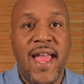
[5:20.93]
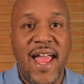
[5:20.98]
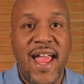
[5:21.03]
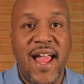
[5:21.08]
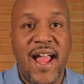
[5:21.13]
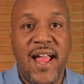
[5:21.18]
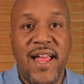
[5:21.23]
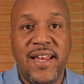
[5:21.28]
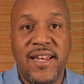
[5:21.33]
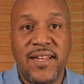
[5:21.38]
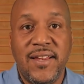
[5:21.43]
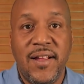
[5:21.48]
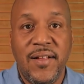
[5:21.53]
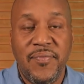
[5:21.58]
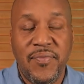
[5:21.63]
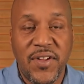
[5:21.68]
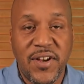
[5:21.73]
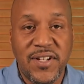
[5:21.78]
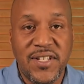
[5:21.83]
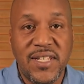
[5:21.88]
And
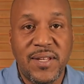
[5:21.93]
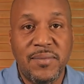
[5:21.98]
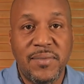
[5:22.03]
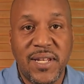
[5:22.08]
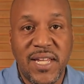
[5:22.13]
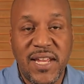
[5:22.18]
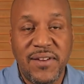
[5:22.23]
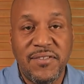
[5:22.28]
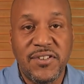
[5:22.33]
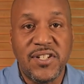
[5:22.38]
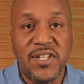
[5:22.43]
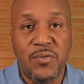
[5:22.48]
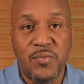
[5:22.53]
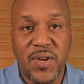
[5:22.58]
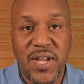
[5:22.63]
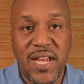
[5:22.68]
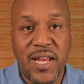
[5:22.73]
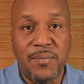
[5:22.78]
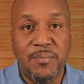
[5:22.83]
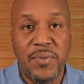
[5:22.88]
there's some levers that
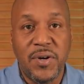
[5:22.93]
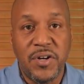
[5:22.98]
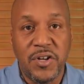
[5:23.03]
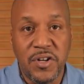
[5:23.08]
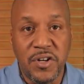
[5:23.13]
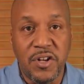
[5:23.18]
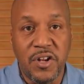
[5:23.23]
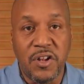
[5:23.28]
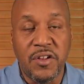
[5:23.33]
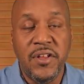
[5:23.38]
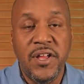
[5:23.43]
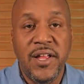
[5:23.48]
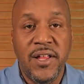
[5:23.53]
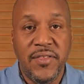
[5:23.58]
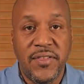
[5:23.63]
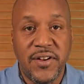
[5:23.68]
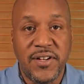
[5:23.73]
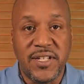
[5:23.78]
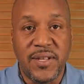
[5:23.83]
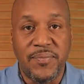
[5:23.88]
we can pull.
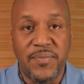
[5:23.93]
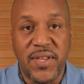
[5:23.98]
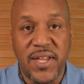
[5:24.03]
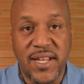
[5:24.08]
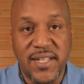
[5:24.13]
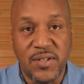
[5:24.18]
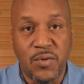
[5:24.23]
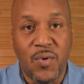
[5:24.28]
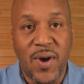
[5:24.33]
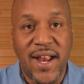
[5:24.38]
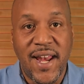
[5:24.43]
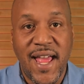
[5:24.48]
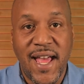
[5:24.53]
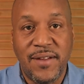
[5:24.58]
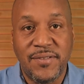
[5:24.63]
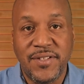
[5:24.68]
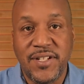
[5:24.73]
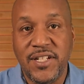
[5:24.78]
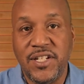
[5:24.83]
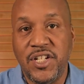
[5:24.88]
There's some things the White
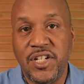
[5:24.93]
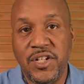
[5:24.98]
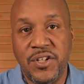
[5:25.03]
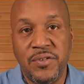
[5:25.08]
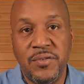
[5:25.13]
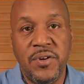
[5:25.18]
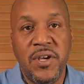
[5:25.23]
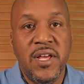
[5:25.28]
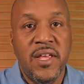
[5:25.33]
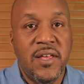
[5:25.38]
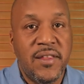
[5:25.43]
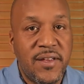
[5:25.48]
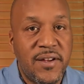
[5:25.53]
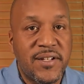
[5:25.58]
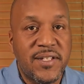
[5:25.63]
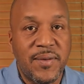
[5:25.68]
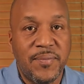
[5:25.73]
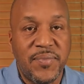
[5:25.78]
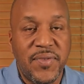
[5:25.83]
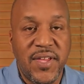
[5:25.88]
House can do.
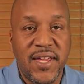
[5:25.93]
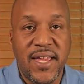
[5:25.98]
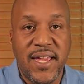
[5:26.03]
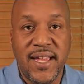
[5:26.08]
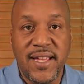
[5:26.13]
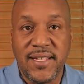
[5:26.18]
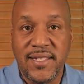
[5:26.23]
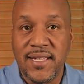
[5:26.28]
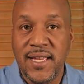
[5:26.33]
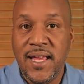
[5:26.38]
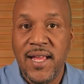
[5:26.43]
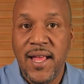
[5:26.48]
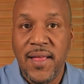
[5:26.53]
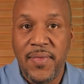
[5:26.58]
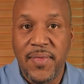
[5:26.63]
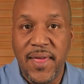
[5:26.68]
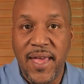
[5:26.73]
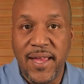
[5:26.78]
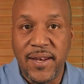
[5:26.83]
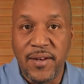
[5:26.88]
There's some things
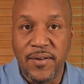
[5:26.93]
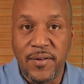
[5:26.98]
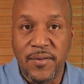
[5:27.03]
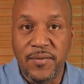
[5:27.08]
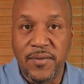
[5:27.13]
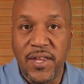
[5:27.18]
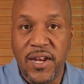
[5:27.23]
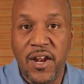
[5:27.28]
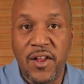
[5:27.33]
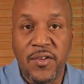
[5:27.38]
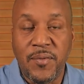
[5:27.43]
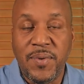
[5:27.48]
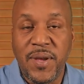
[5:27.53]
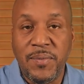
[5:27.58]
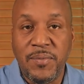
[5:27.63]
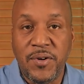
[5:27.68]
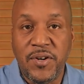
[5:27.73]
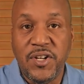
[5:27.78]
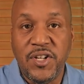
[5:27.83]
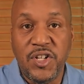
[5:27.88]
that, that other
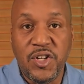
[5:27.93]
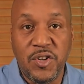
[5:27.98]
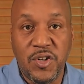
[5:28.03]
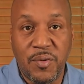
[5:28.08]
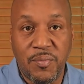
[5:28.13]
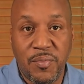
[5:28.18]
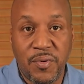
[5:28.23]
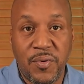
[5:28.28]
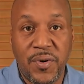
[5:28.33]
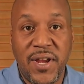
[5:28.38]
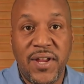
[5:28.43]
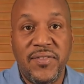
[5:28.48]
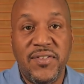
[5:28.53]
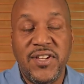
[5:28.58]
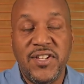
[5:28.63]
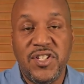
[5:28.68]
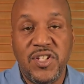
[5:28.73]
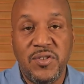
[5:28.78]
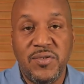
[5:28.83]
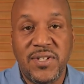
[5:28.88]
people can do to bring
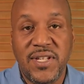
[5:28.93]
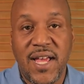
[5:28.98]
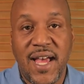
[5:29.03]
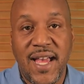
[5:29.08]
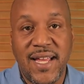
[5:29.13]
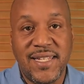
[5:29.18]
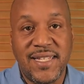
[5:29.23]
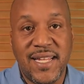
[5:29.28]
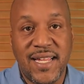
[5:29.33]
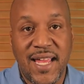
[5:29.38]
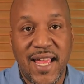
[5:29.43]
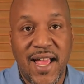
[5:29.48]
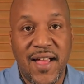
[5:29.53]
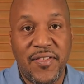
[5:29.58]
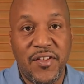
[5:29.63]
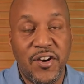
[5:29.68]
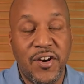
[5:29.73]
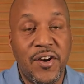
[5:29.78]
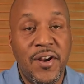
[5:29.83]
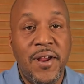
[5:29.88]
these two sides
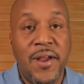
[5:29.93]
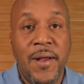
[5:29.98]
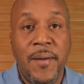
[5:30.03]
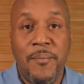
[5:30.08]
together.